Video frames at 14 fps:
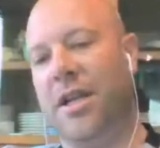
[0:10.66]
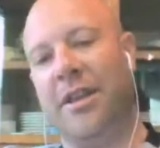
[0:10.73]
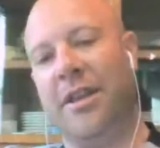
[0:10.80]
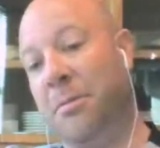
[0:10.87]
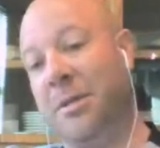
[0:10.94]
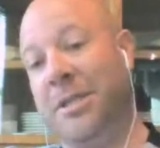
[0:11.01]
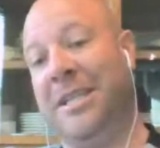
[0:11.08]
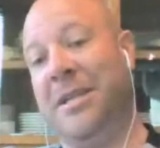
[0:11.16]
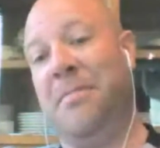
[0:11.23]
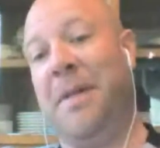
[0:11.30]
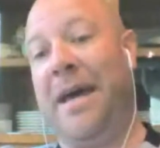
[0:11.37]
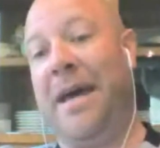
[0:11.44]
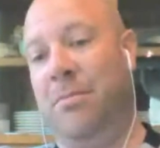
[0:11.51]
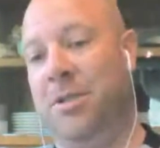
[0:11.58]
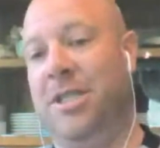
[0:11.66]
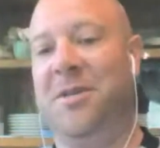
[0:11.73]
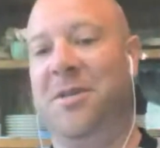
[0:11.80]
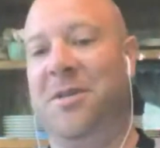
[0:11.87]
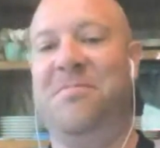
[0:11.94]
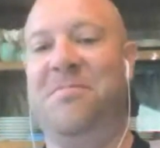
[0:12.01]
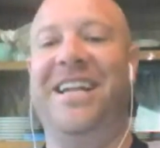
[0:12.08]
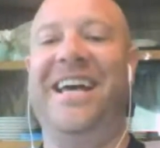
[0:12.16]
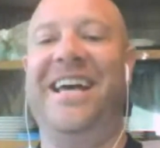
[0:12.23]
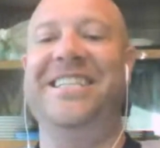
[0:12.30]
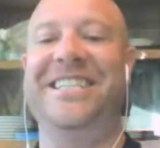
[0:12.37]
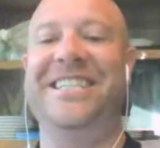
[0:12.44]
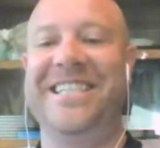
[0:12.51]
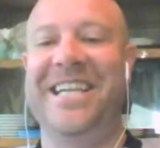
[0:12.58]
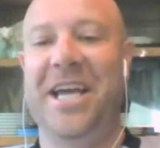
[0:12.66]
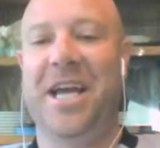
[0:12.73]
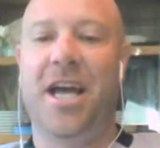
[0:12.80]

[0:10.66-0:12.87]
that I'm listening to bad music, but I just